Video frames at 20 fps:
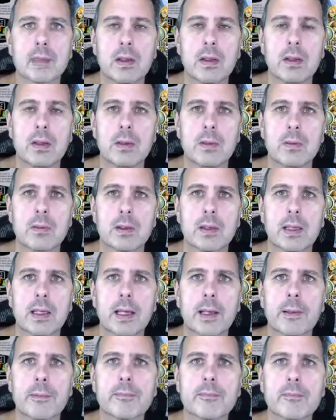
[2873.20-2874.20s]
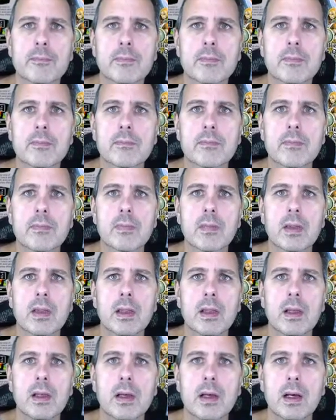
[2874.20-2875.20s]
Okay.
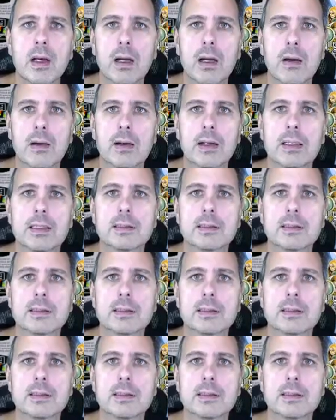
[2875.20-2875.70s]
All right.